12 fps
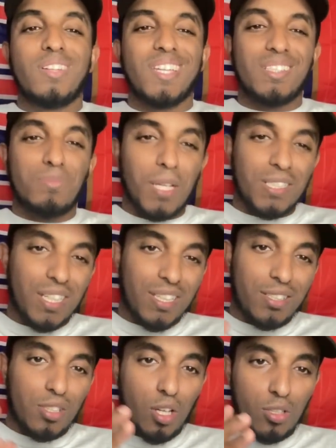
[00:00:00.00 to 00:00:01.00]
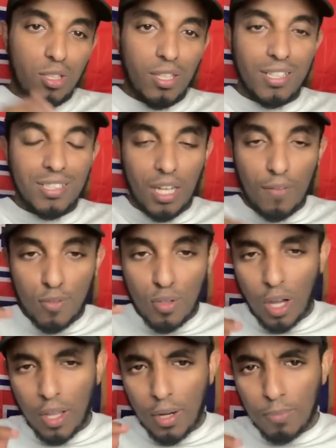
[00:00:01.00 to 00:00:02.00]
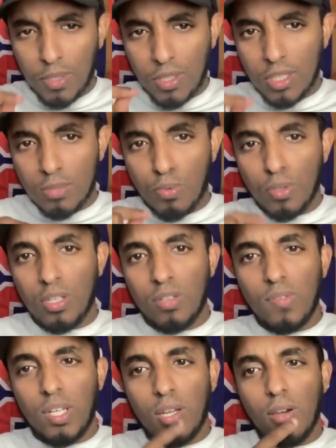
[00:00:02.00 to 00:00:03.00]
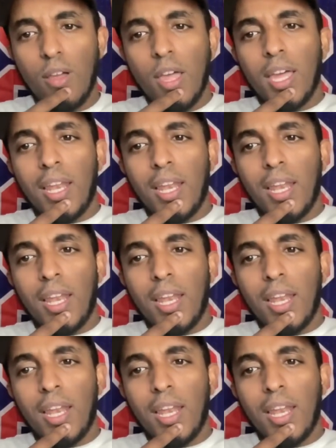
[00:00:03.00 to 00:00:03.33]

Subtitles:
Get us past at least 100 likes. And if you've gotten up to this point in the video,